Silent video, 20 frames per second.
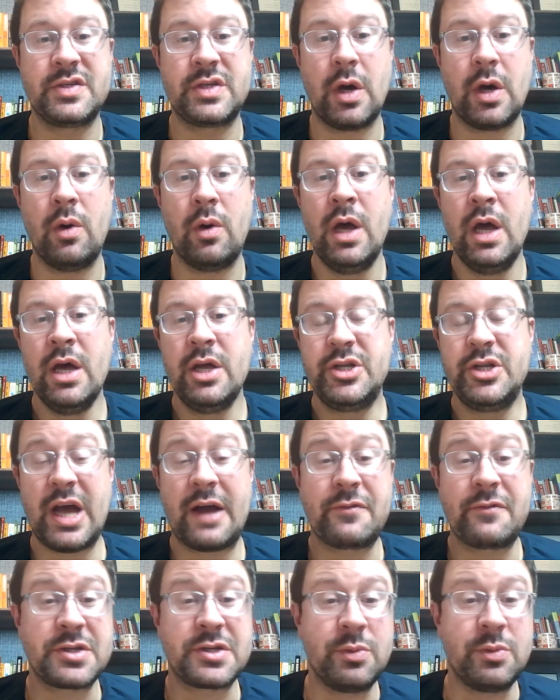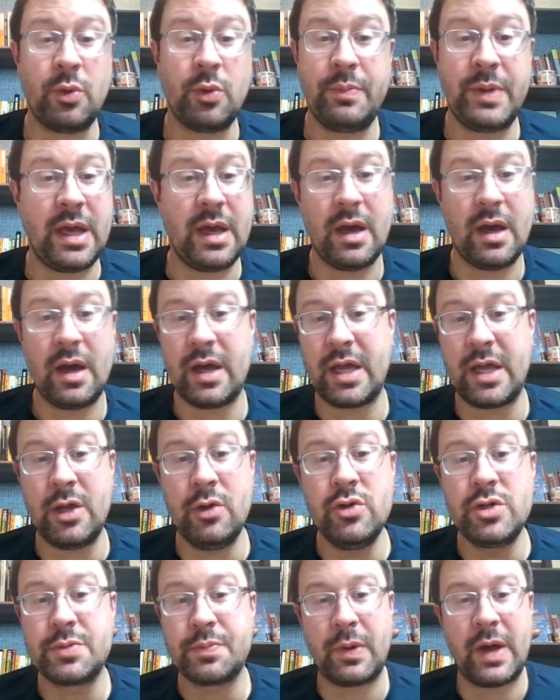So Jefferson would be a
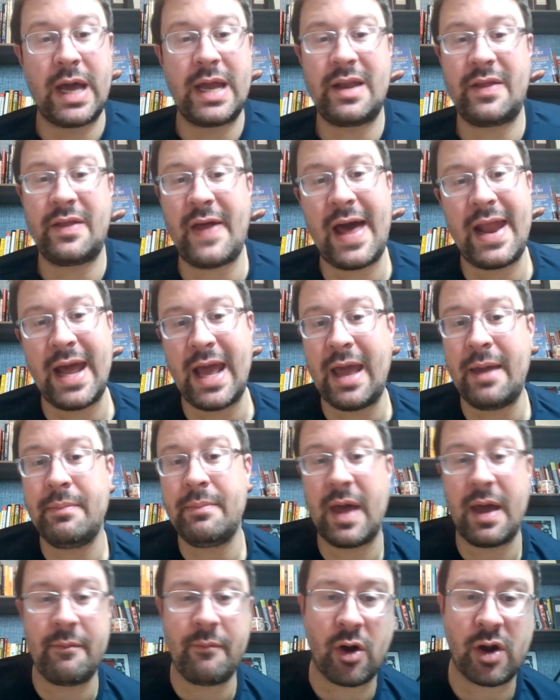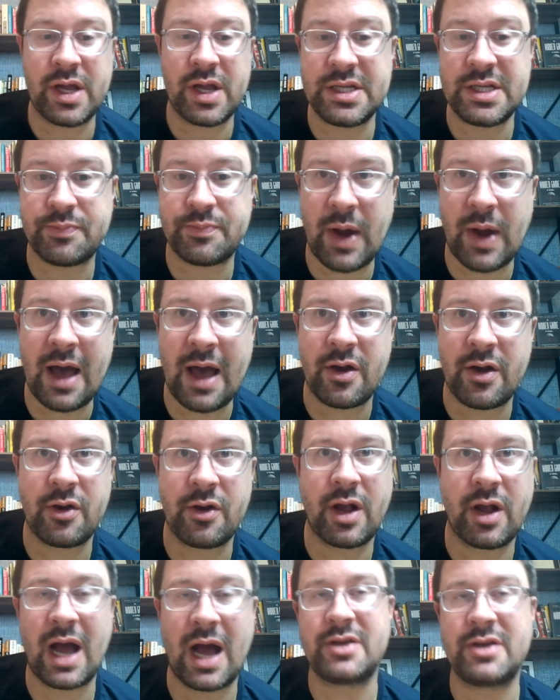huge play to that aim. They have Marquise Brown
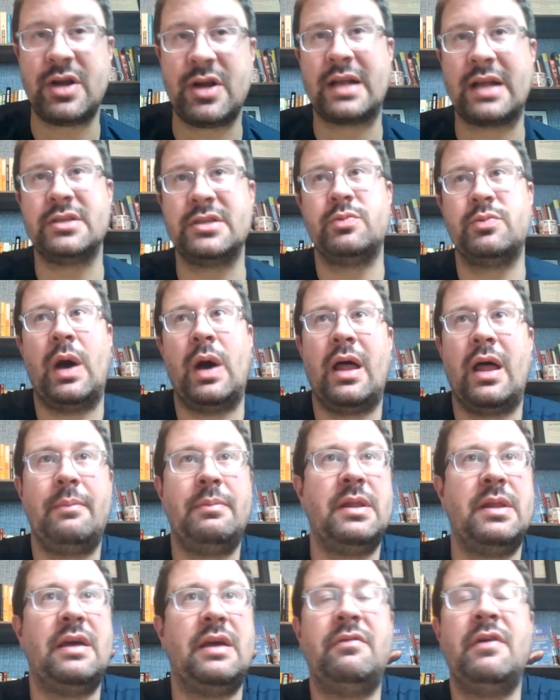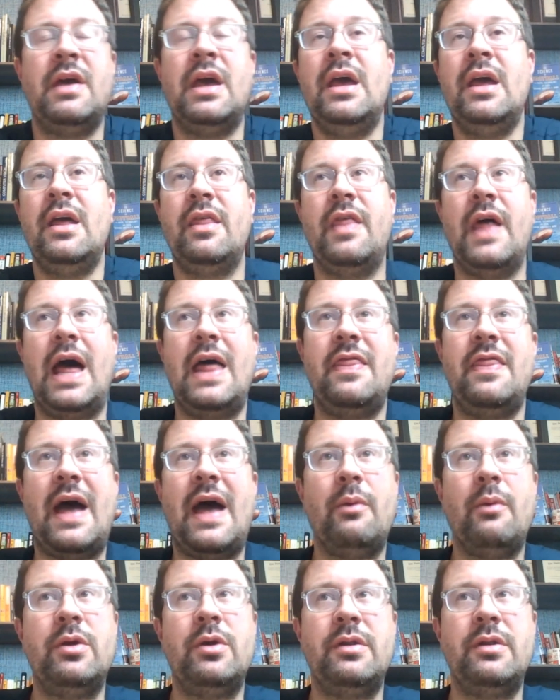under contract as well. I believe
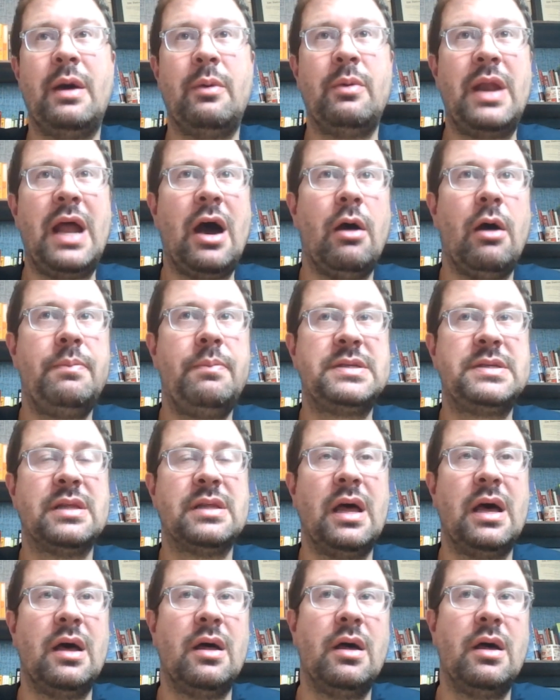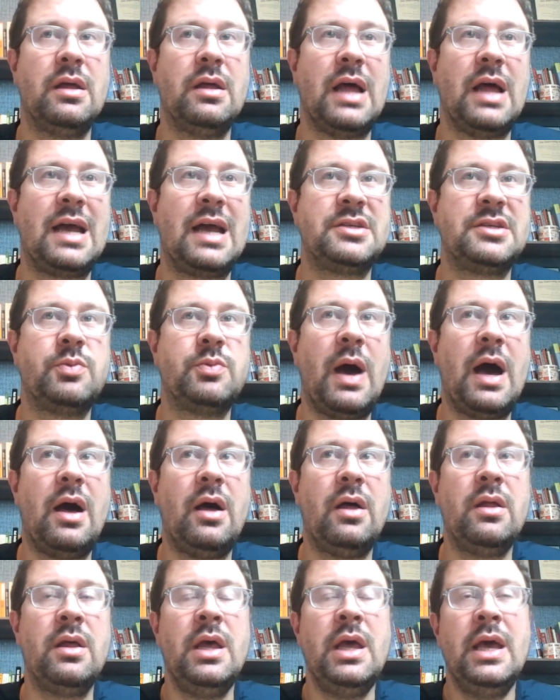that would help a lot as
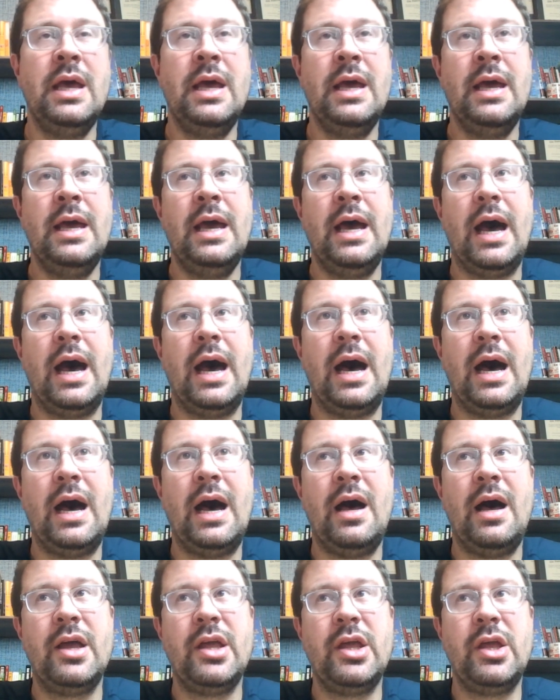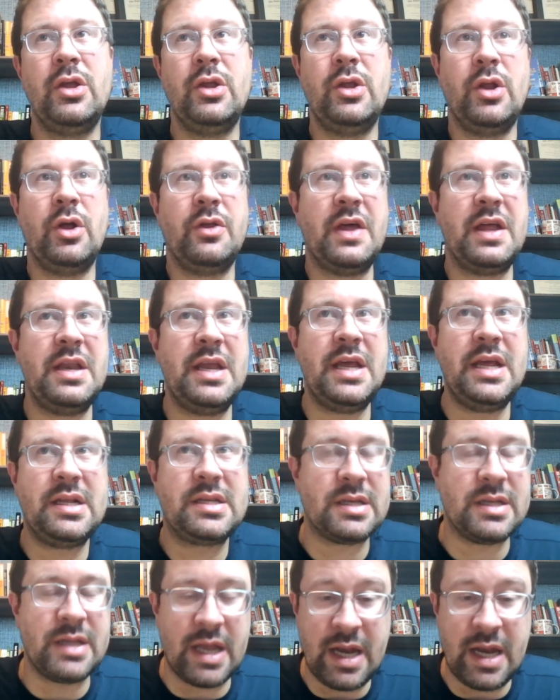well. They
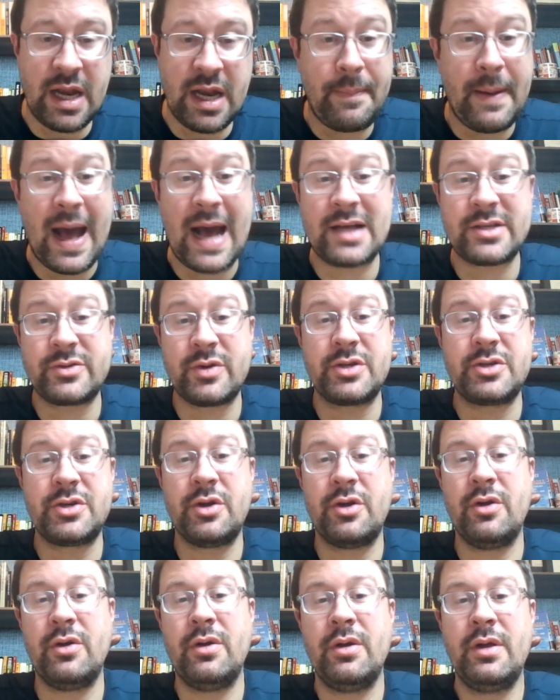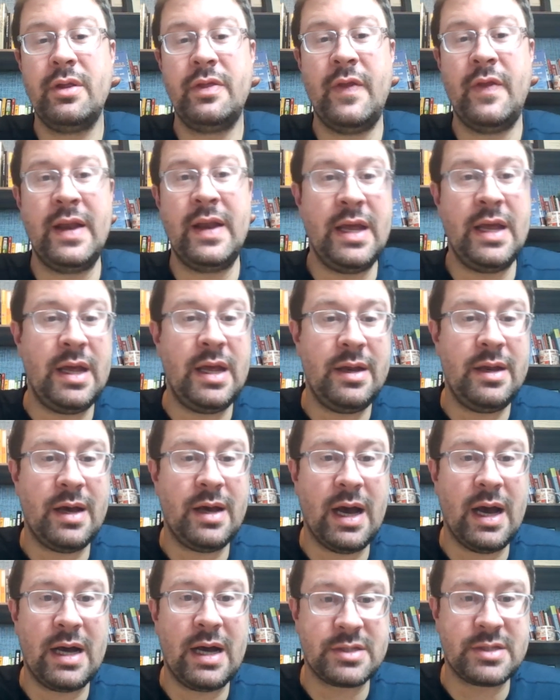need a pass rusher. They need
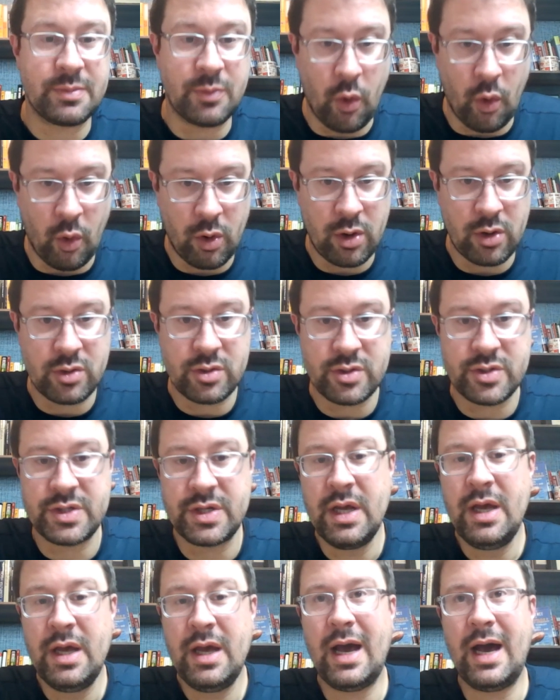some corners.